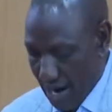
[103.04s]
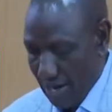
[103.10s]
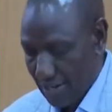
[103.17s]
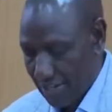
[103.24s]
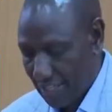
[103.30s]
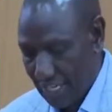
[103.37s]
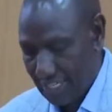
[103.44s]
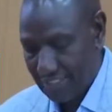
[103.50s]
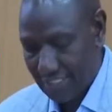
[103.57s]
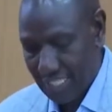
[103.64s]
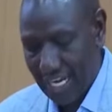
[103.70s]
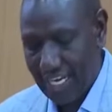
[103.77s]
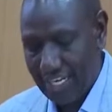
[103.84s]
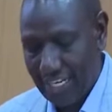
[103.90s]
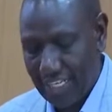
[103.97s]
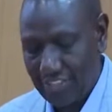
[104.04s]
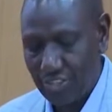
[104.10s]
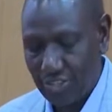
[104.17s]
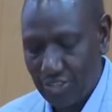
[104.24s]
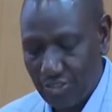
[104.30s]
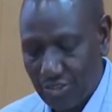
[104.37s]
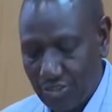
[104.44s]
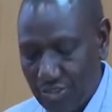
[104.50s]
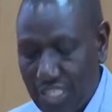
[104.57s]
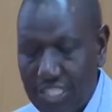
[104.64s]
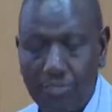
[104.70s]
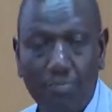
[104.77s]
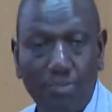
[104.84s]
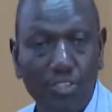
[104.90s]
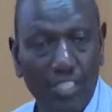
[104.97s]
and the entire national
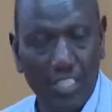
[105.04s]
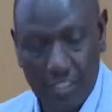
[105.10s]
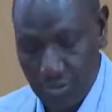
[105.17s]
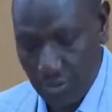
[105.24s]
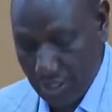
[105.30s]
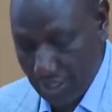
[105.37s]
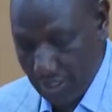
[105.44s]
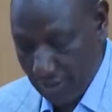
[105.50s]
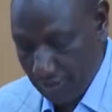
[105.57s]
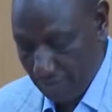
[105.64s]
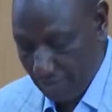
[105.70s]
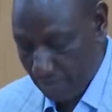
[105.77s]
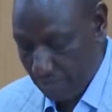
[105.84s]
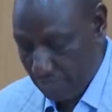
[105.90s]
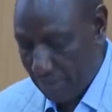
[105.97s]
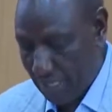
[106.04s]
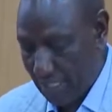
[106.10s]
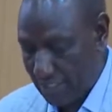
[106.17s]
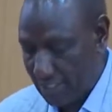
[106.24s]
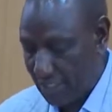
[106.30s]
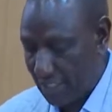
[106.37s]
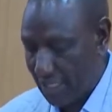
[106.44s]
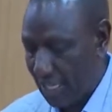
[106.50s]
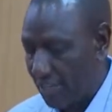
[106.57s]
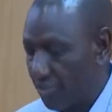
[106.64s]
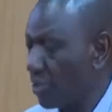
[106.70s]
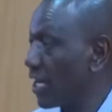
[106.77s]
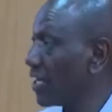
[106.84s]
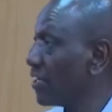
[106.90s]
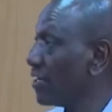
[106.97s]
transport network, build and